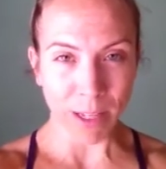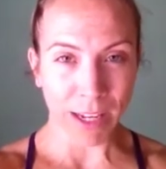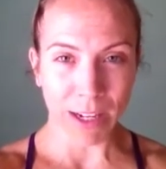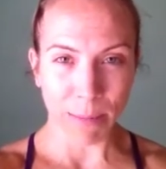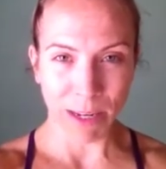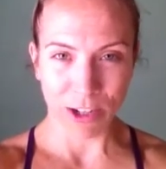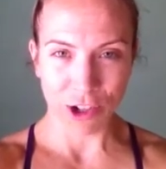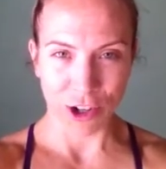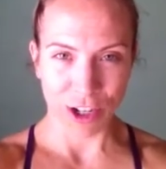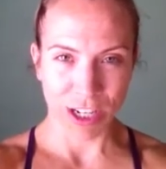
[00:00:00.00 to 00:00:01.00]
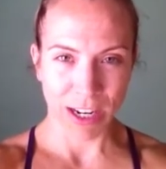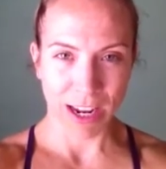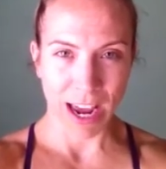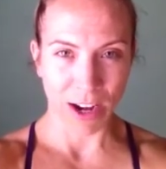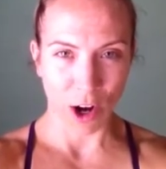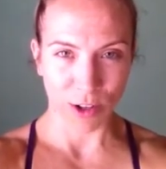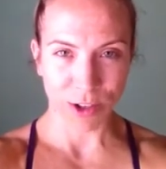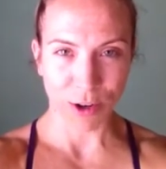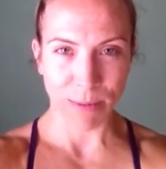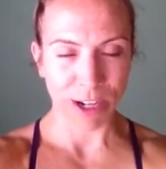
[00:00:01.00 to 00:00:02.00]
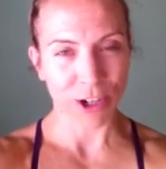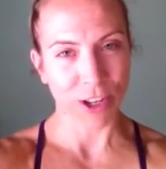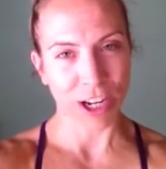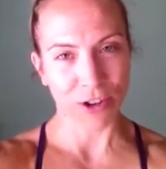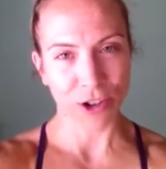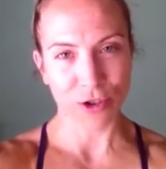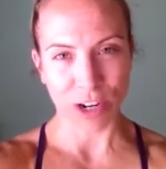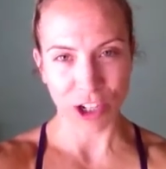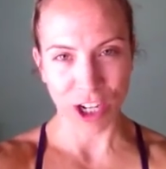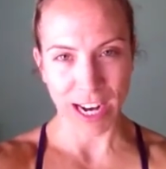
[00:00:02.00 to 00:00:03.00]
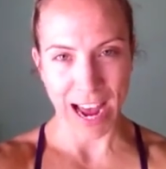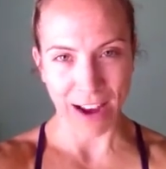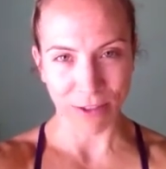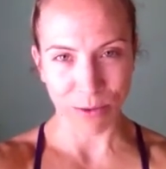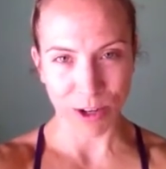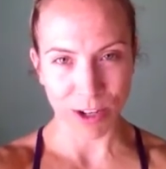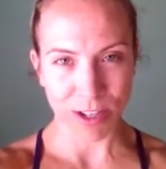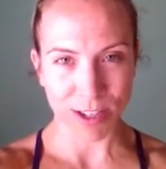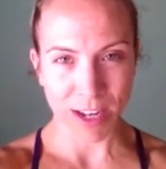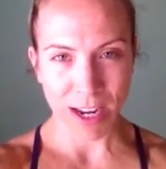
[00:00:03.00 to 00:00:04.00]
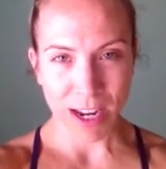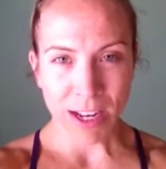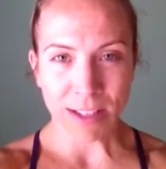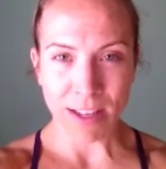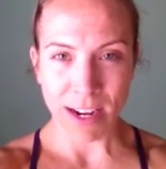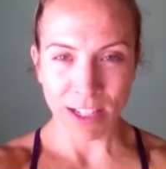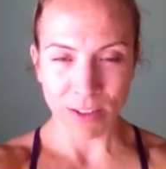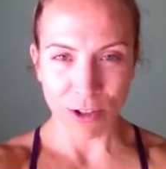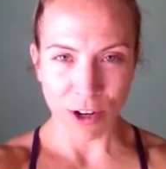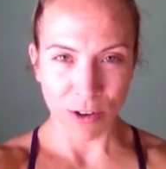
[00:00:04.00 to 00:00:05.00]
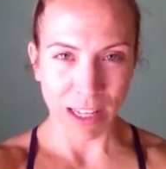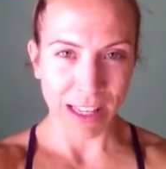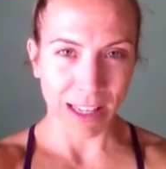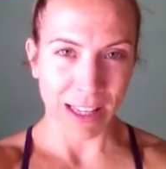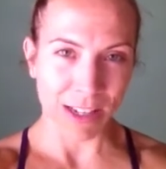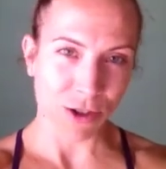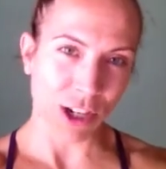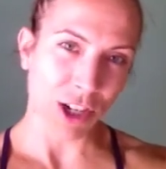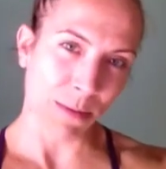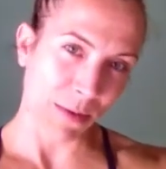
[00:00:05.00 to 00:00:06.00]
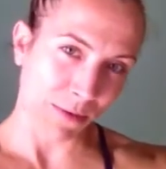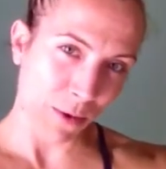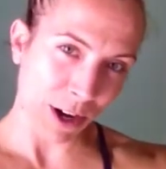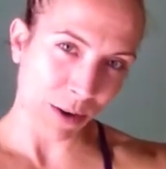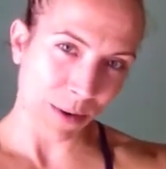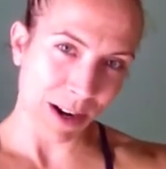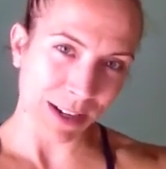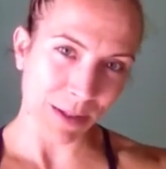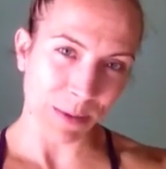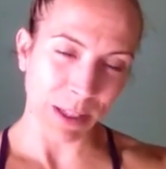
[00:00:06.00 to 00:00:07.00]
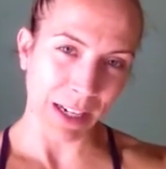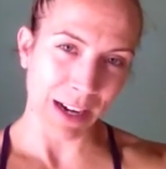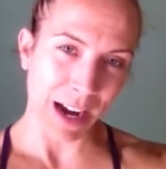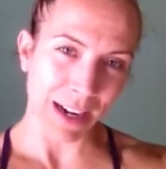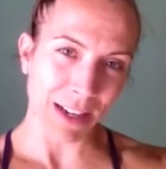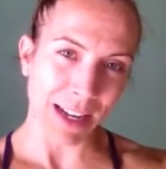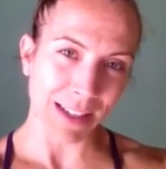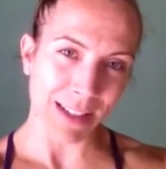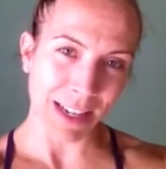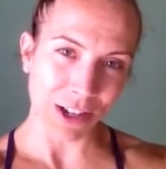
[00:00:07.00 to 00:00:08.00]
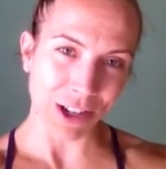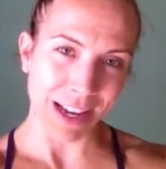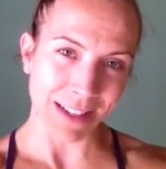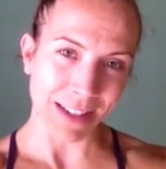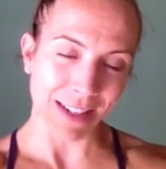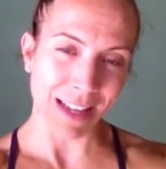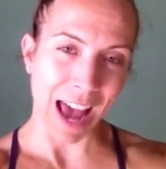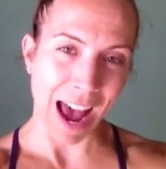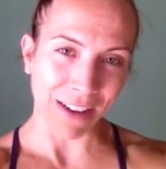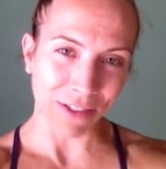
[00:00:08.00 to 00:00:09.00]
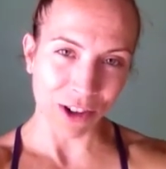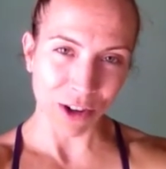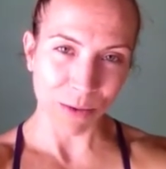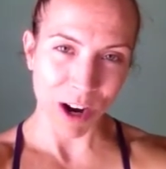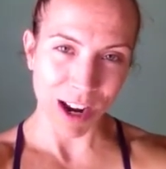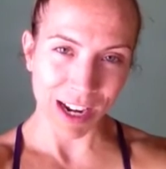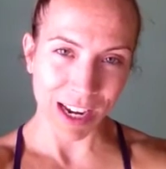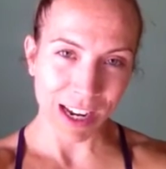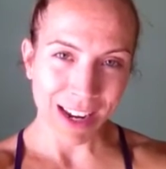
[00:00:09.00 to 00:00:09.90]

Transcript: end up injured. And also make sure that you're stretching afterwards. Studies have shown lately that stretching before you run is really not as essential as it is after you run.